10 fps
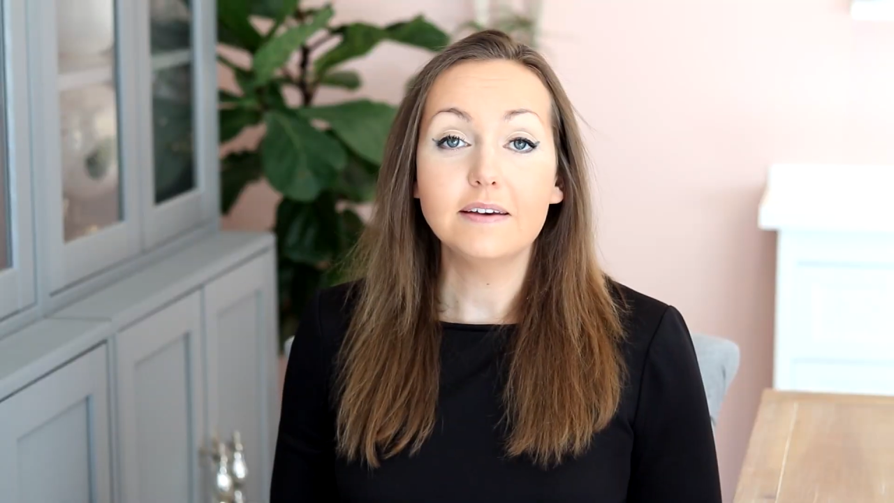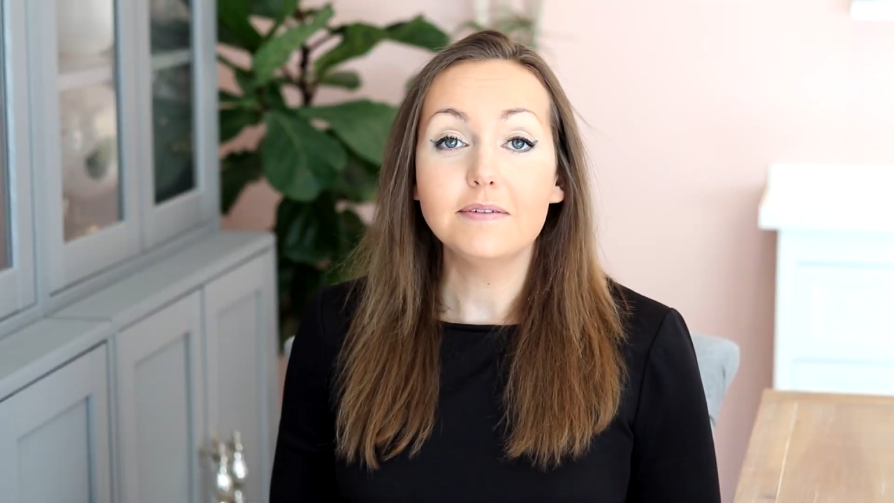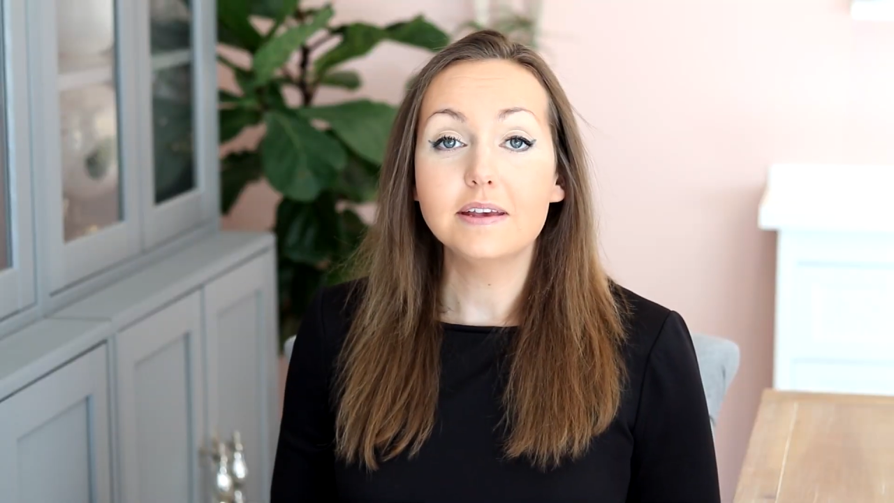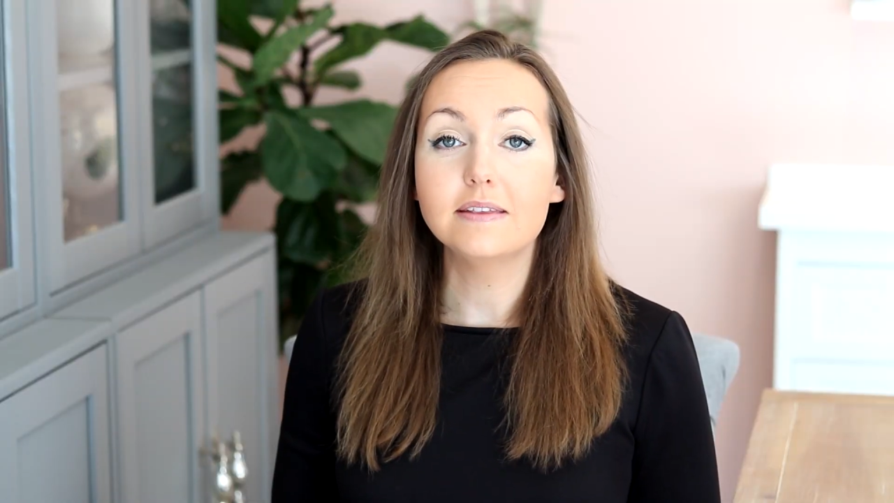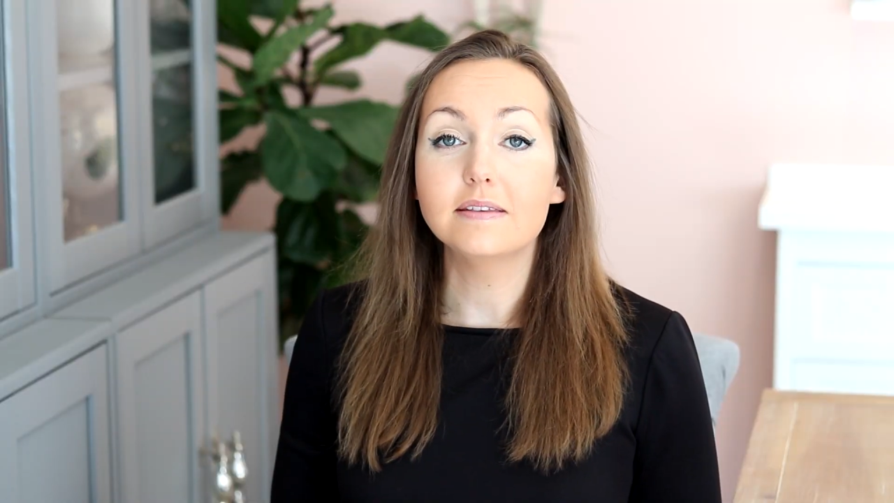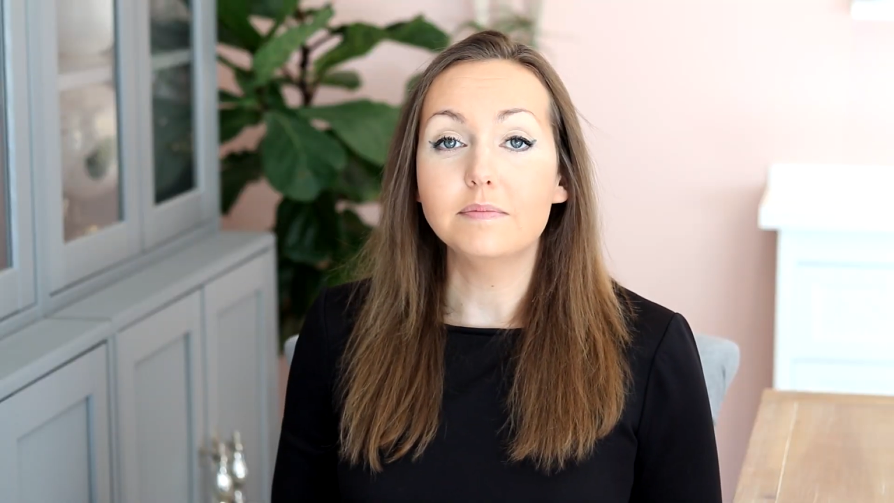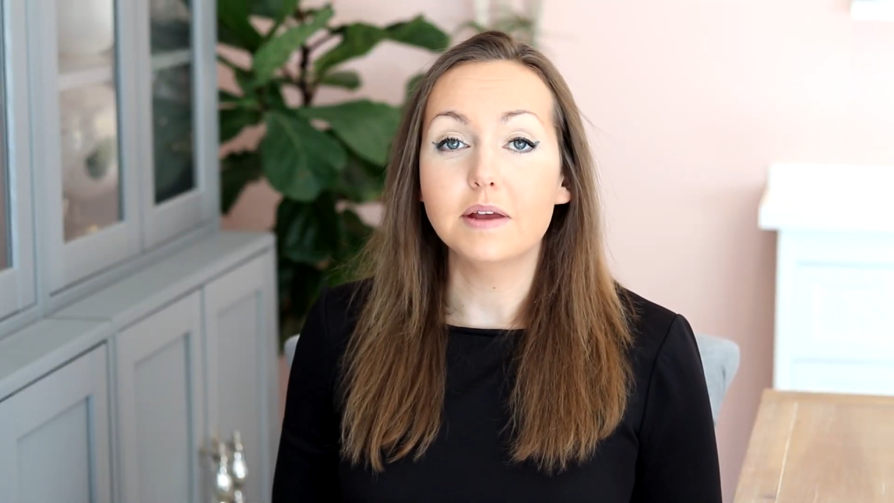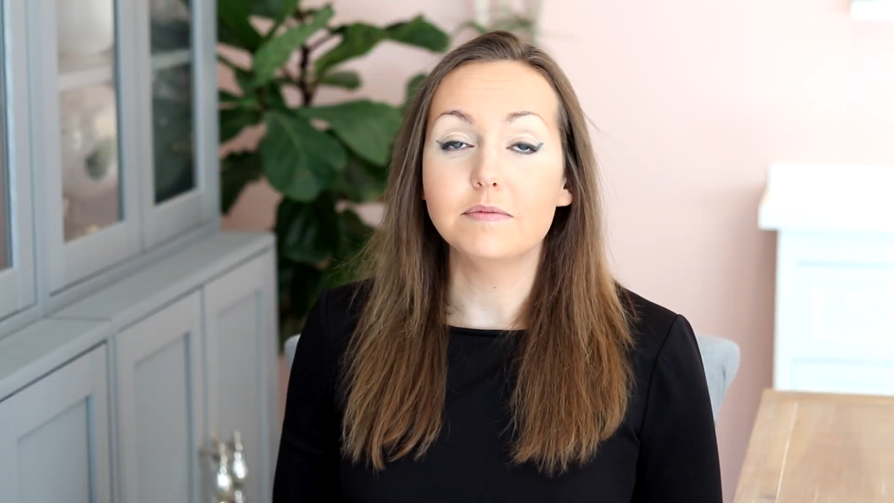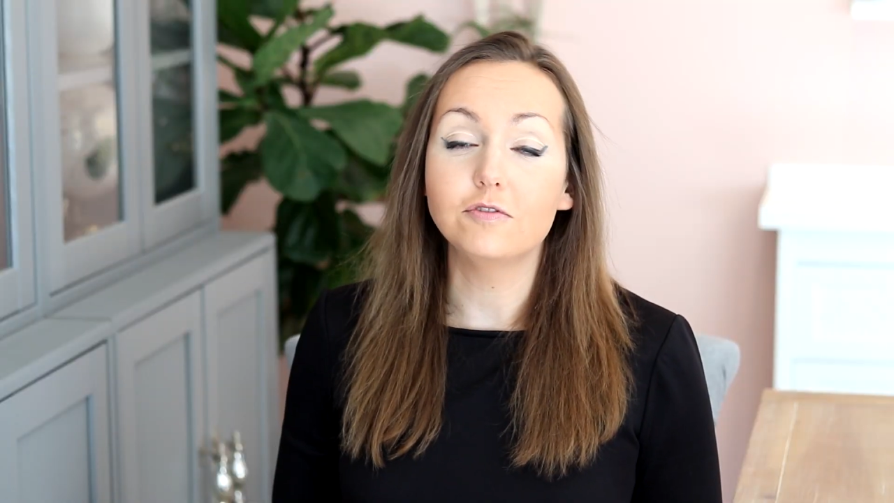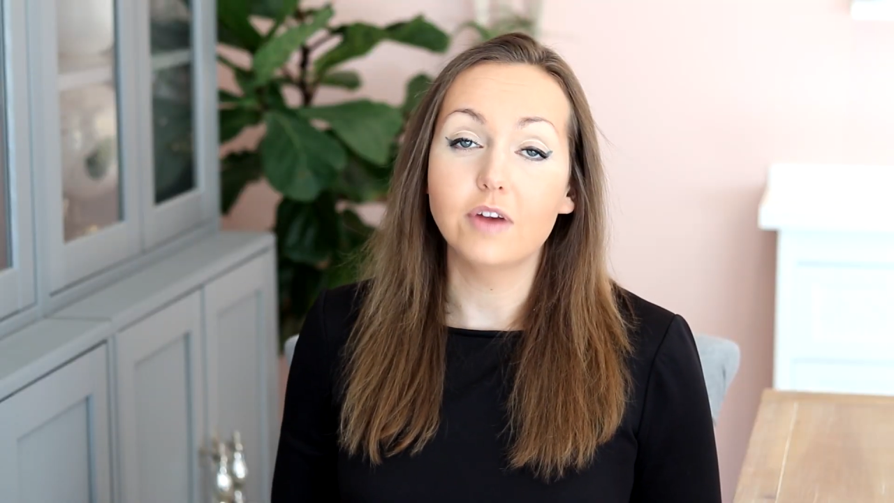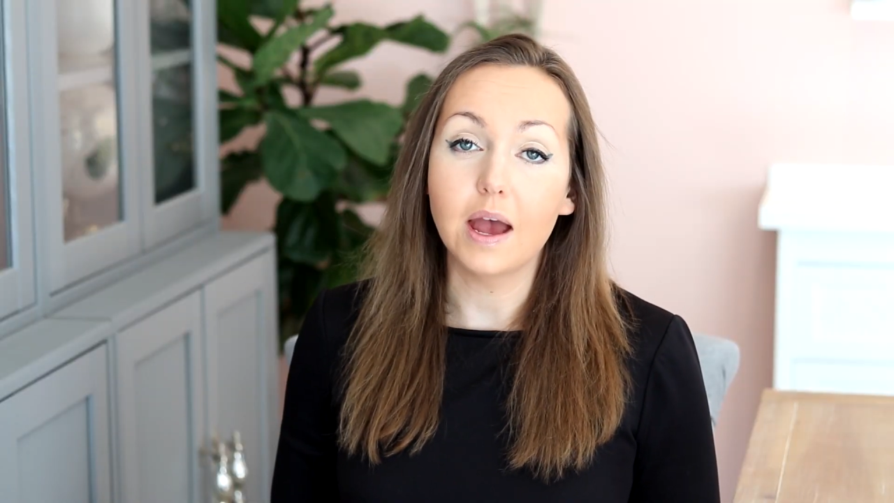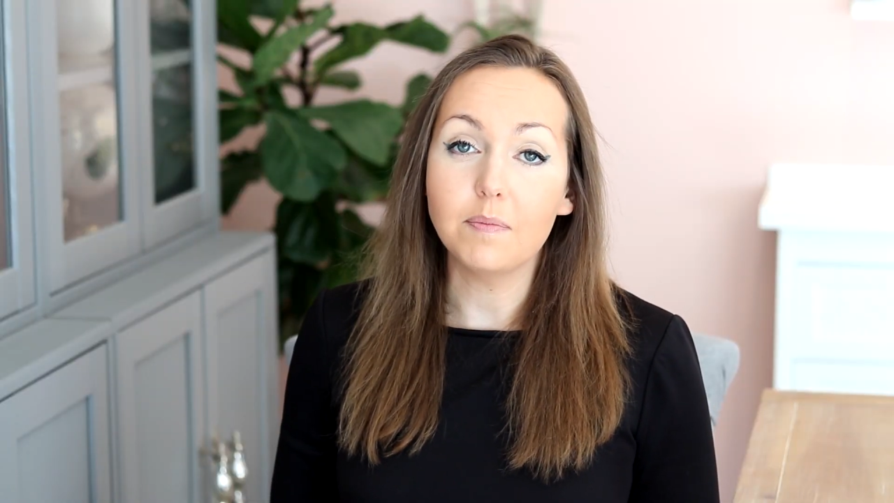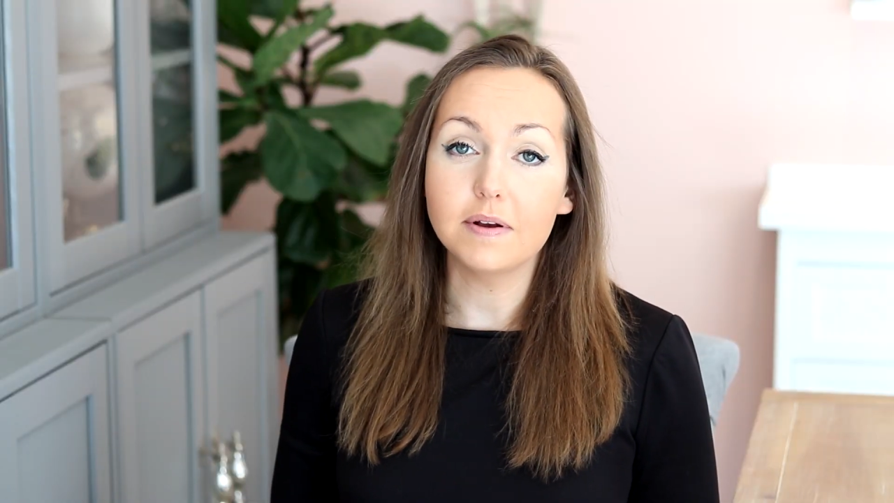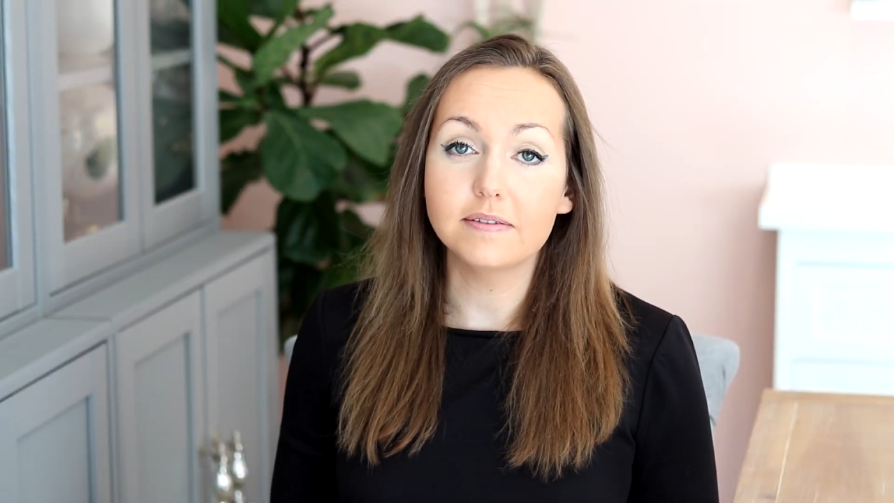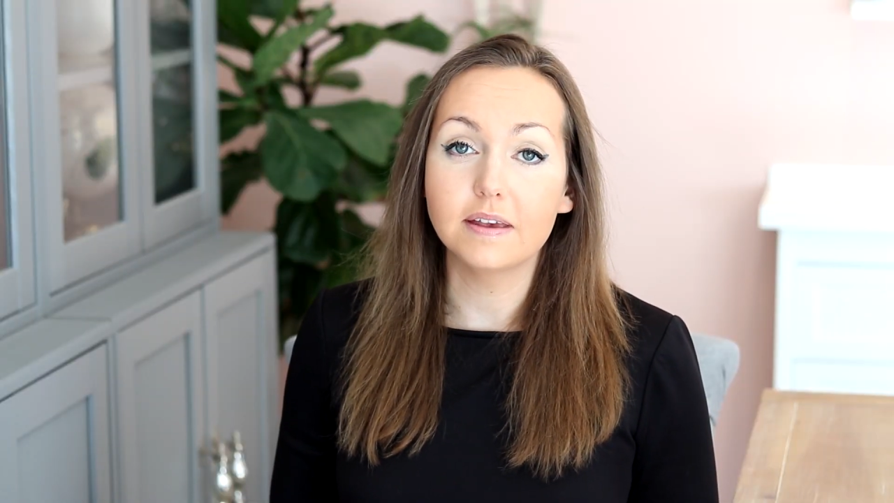that we can sometimes
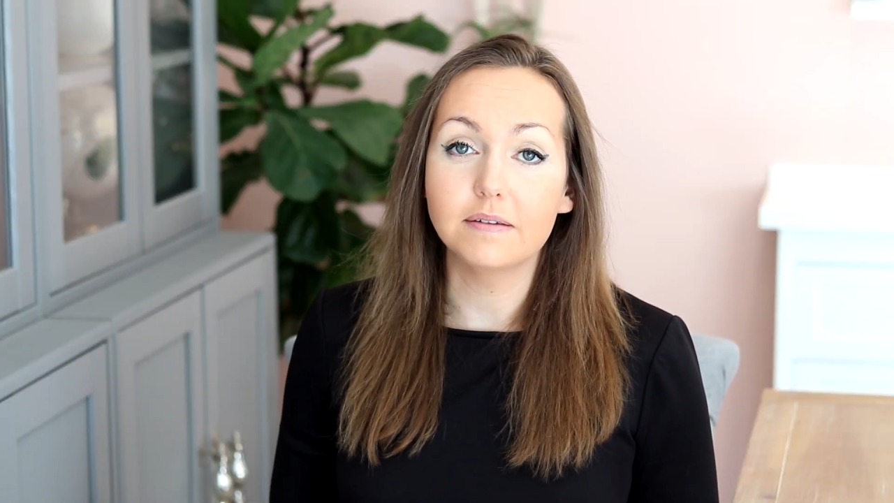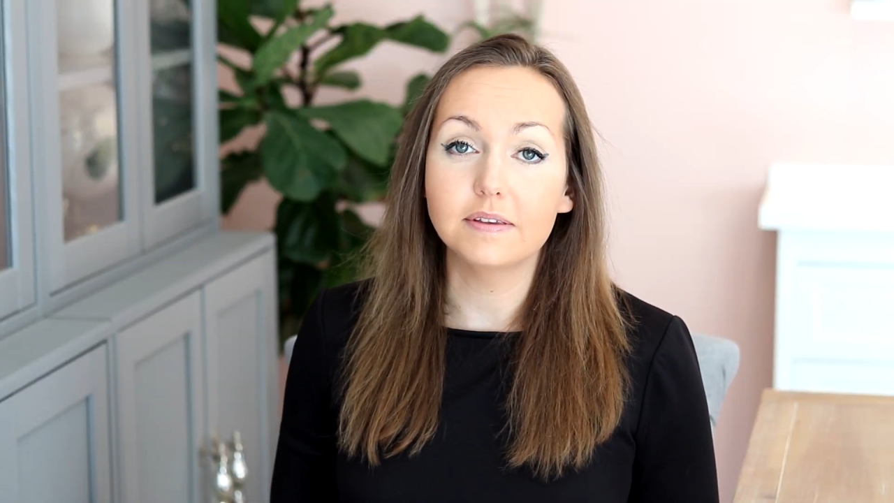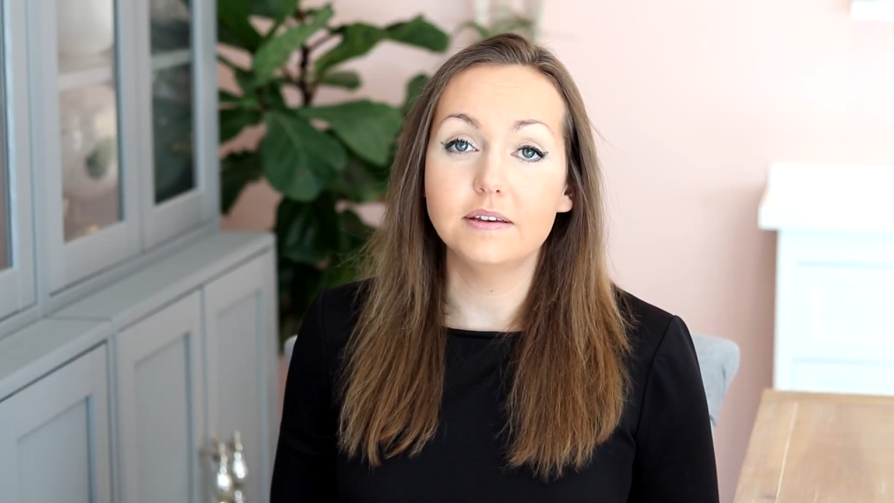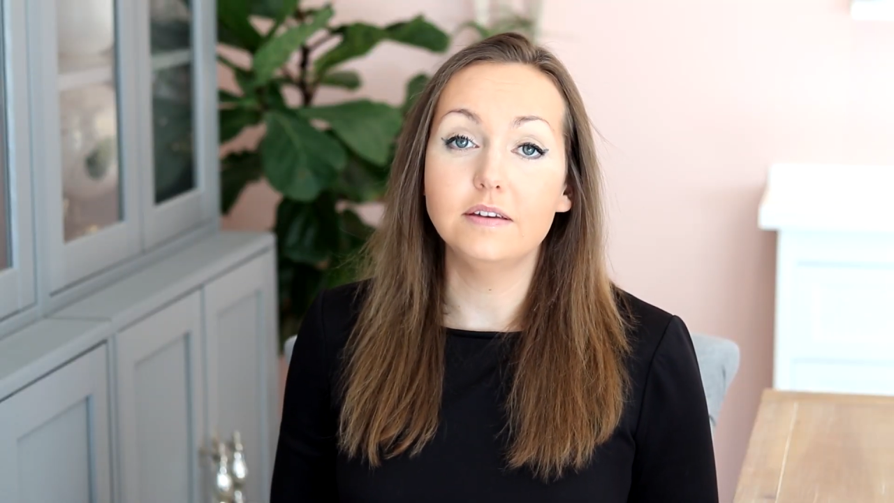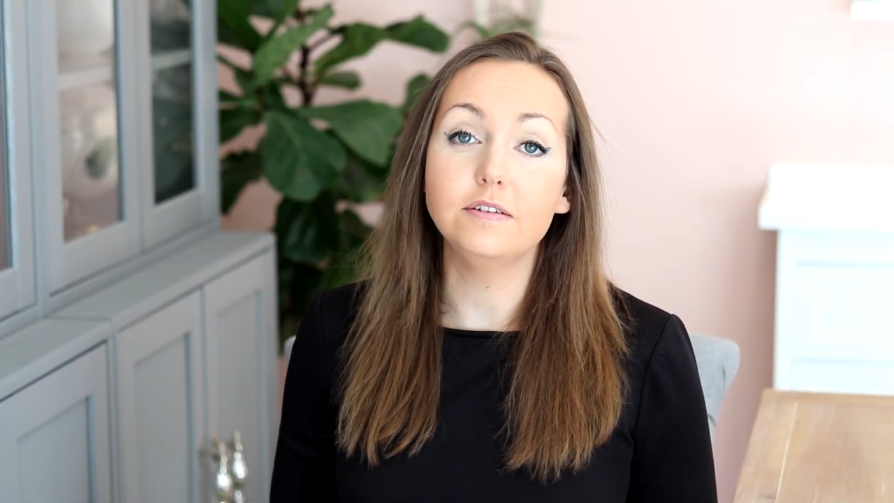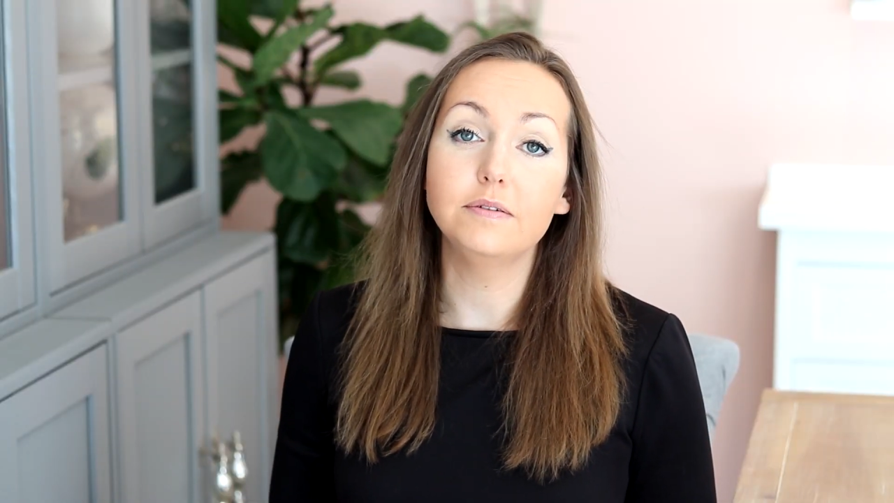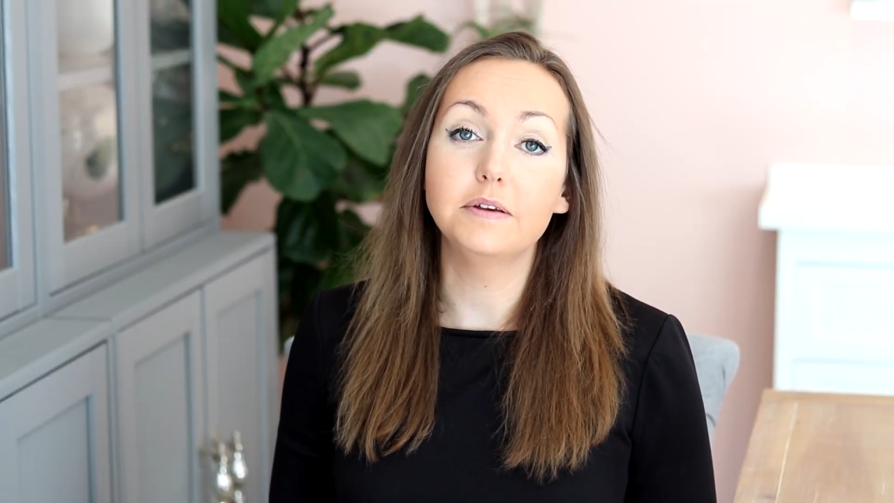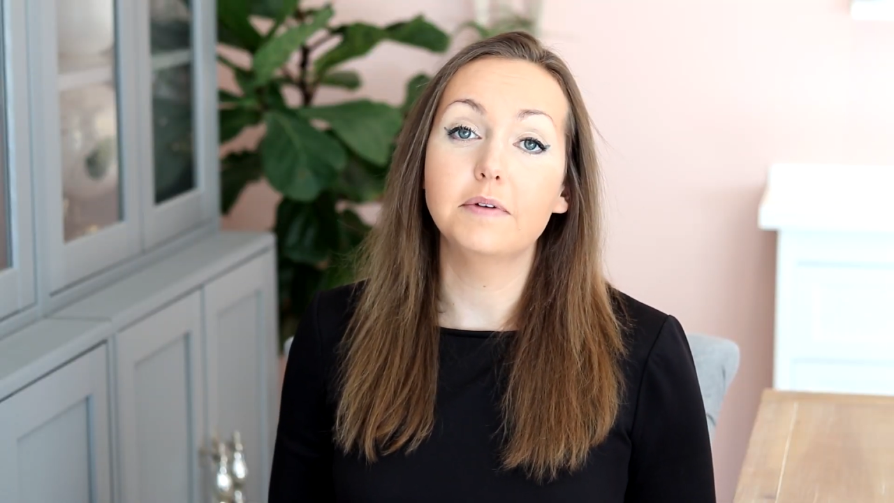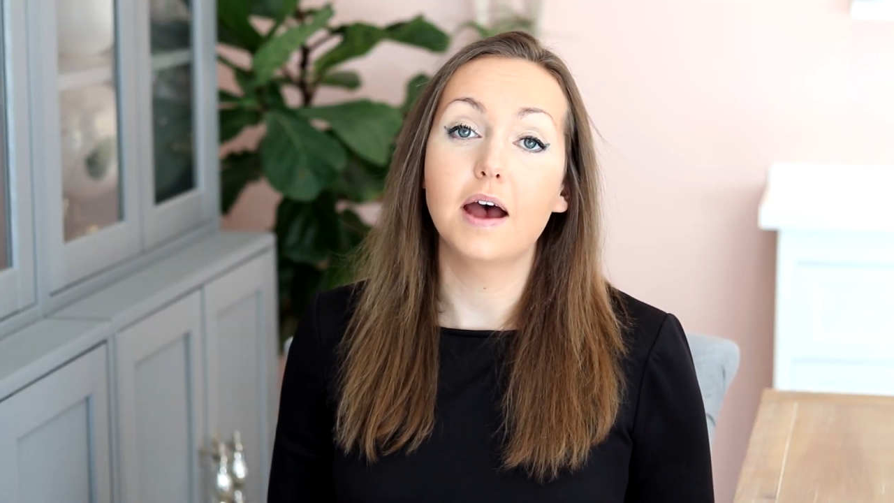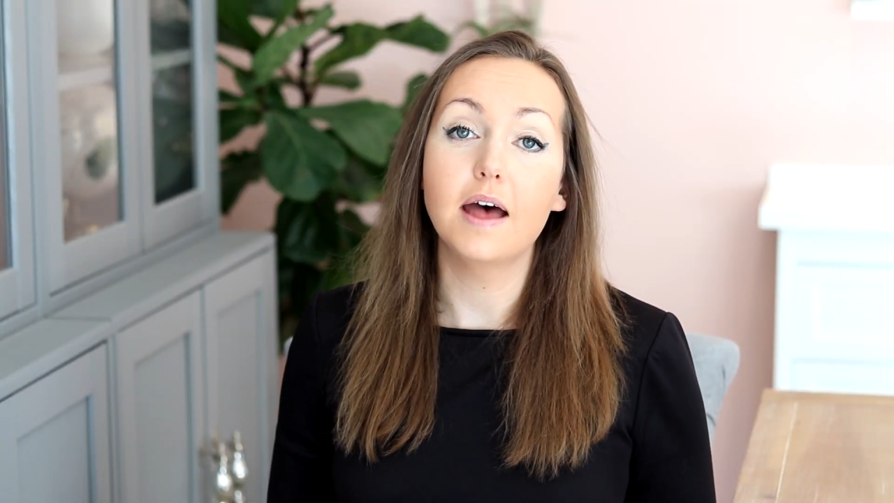trap ourselves into doing what